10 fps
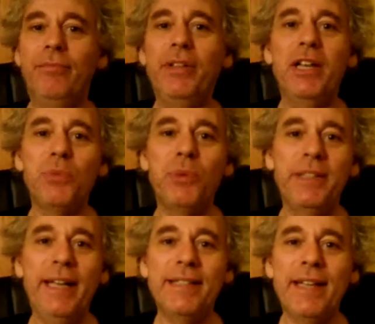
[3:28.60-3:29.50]
yeah, you know, it's where
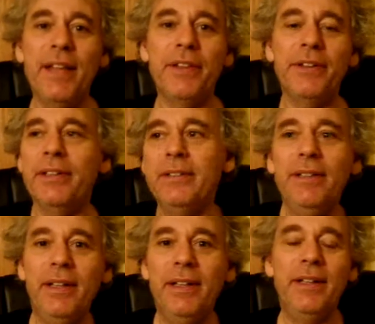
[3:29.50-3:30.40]
they get together and
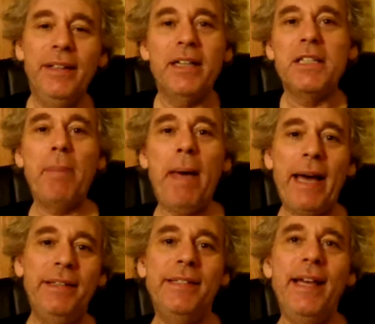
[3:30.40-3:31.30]
because
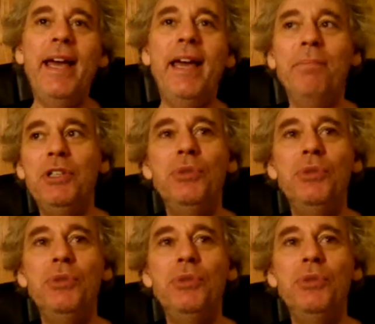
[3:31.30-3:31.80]
back in the day, I mean,